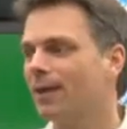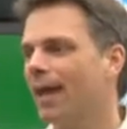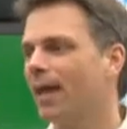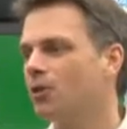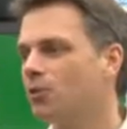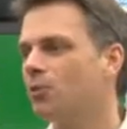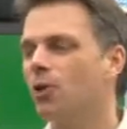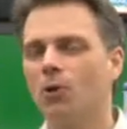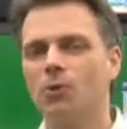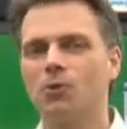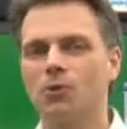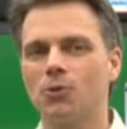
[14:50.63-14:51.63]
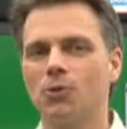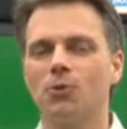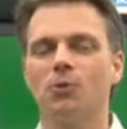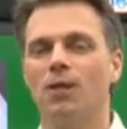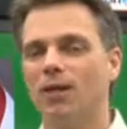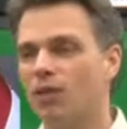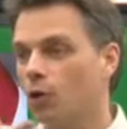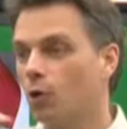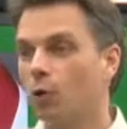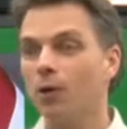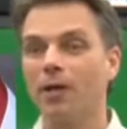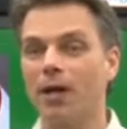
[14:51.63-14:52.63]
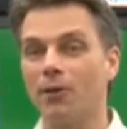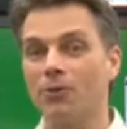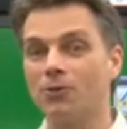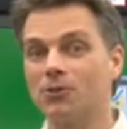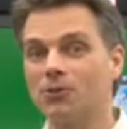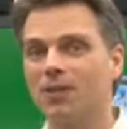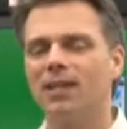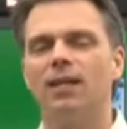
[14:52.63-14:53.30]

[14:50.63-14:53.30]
and you go to the courthouse,